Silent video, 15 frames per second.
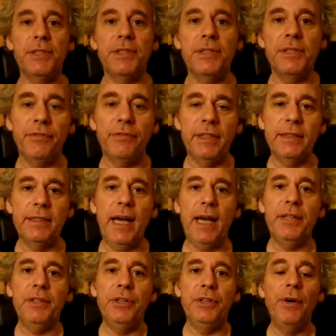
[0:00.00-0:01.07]
and stuff like
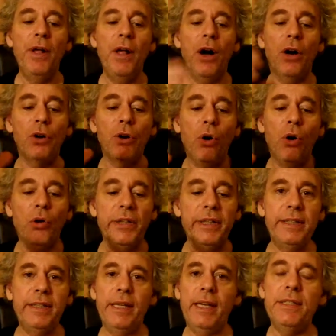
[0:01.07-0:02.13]
that, you know, are all
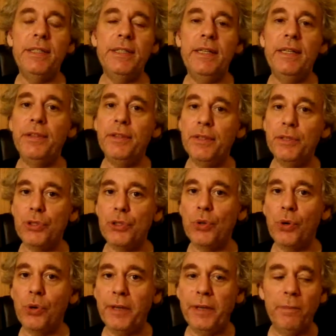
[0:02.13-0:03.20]
encased in this
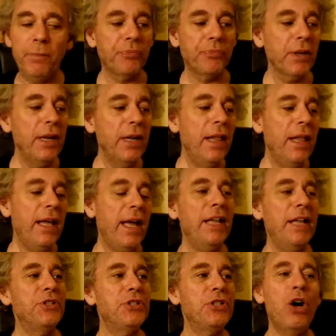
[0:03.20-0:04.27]
story.
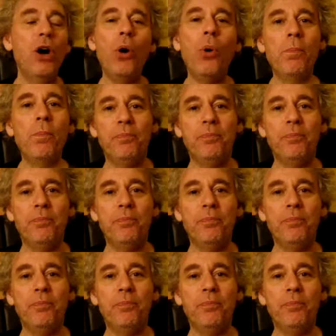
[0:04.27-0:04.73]
And so